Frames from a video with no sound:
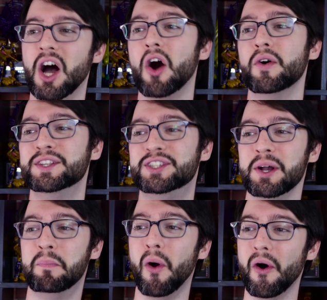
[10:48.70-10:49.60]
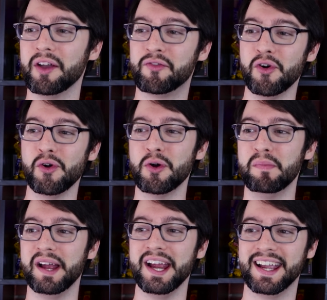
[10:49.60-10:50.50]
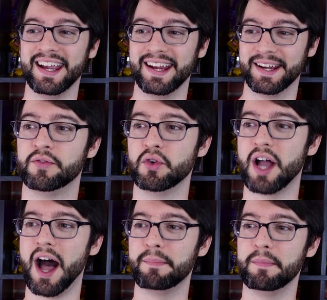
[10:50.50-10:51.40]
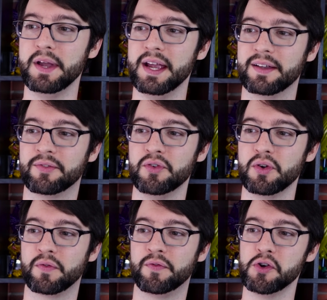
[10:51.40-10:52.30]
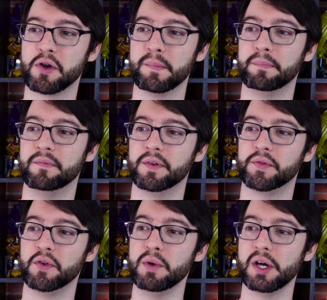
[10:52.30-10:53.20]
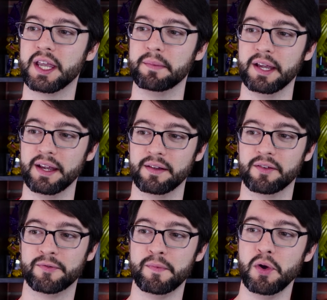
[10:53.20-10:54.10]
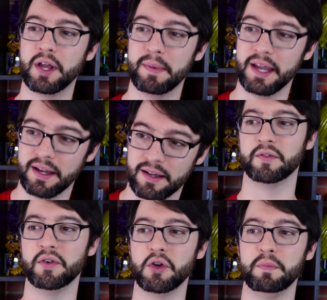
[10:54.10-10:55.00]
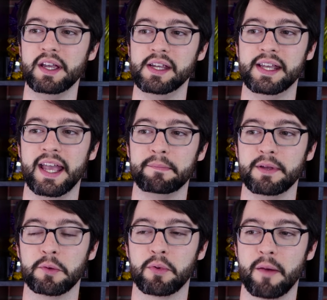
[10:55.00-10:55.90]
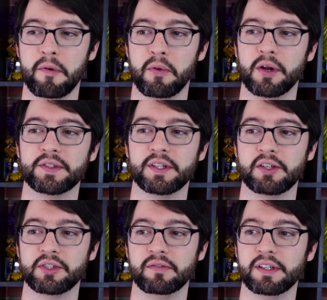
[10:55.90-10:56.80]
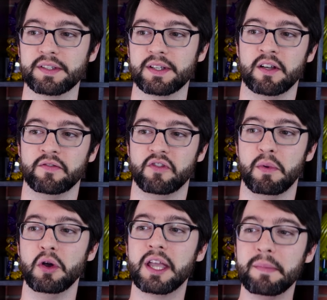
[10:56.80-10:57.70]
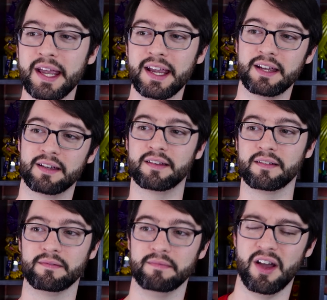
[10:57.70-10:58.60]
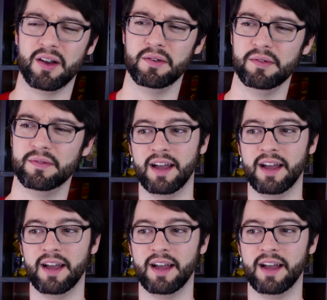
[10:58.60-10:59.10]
Yo, it's your boy, Fukubiki! Fukababiki! Fuk, Fuk, Fubukibi. Fubukibi. Fukubiki can't be the proper pronunciation of this. Fubukibi? No.